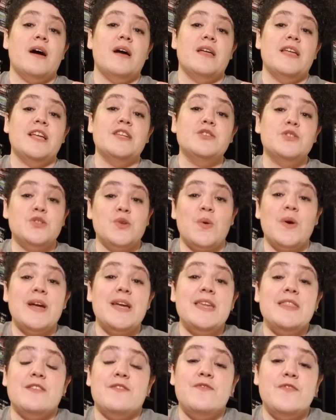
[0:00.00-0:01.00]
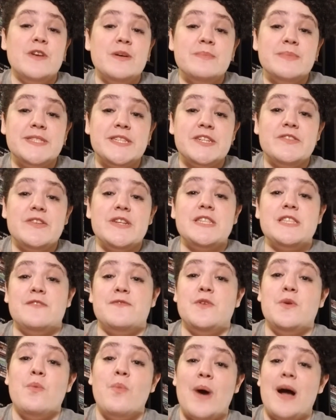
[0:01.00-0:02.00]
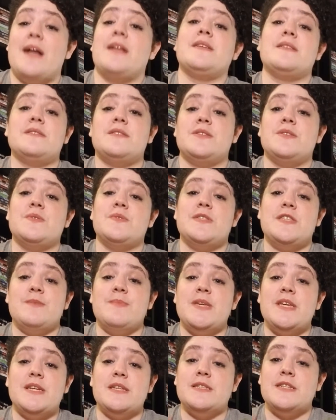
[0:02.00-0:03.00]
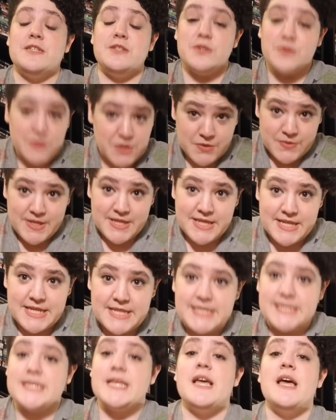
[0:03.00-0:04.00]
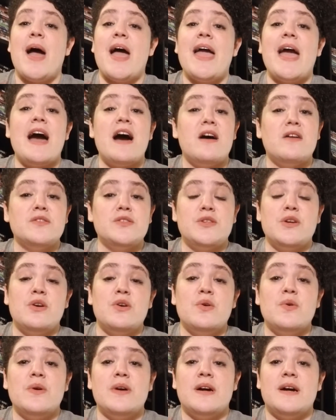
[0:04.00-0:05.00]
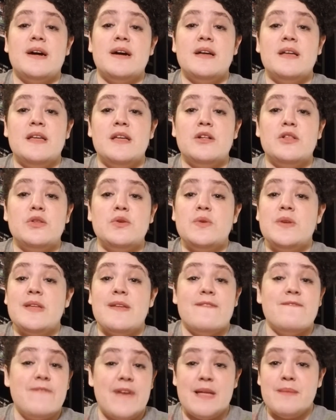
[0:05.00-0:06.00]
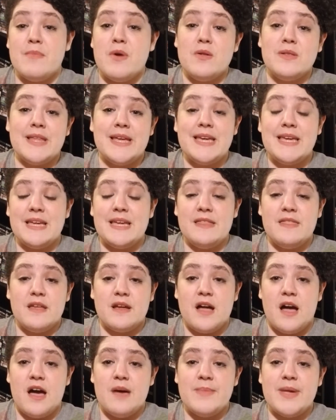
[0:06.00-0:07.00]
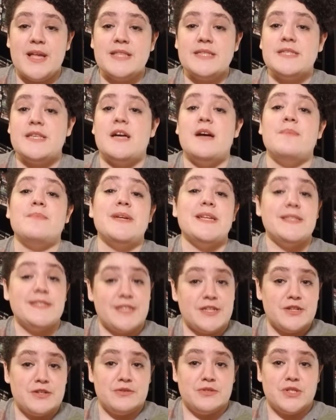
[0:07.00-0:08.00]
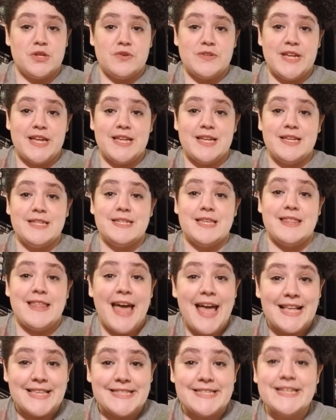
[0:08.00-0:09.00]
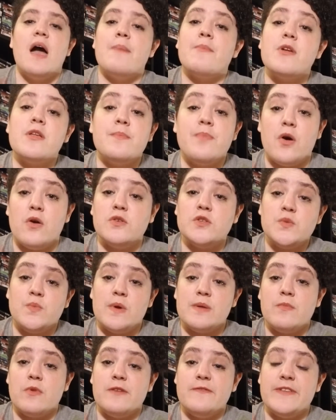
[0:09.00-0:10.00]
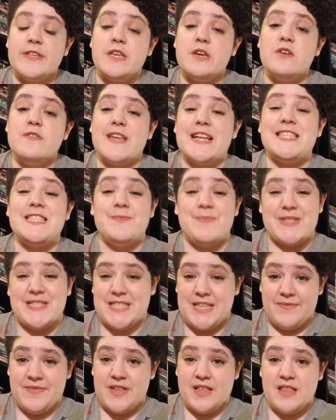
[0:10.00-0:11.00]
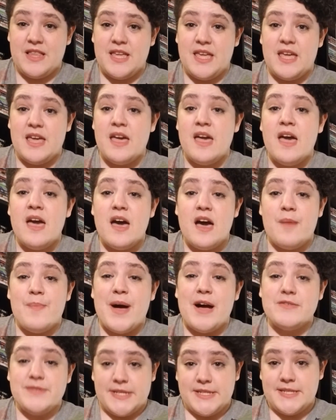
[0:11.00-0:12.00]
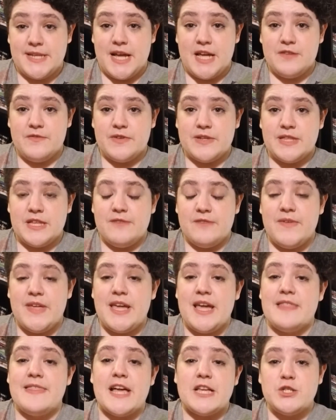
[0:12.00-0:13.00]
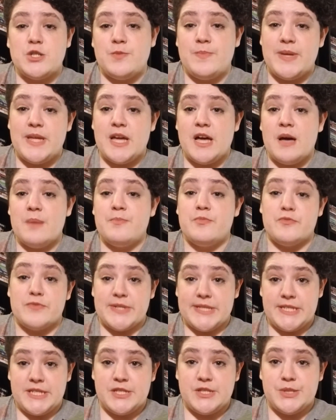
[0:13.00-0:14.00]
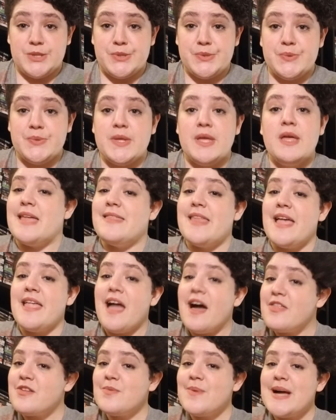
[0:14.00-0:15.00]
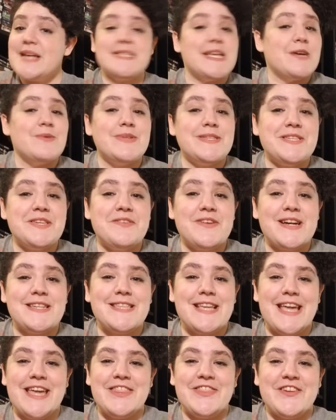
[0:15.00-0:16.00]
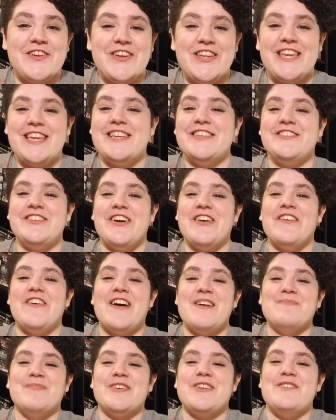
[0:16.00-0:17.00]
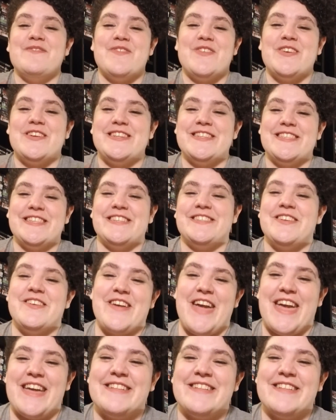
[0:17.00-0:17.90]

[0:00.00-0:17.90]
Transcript: enjoy the film series, if you want to see me continue doing this, I also included a Venmo link in the comments. Consider donating to that. I'm going to post one more video that's specifically about Designed for Living, and that should be up really soon. And then otherwise, I will see you guys at 8:30. So I'm looking forward to this. Okay.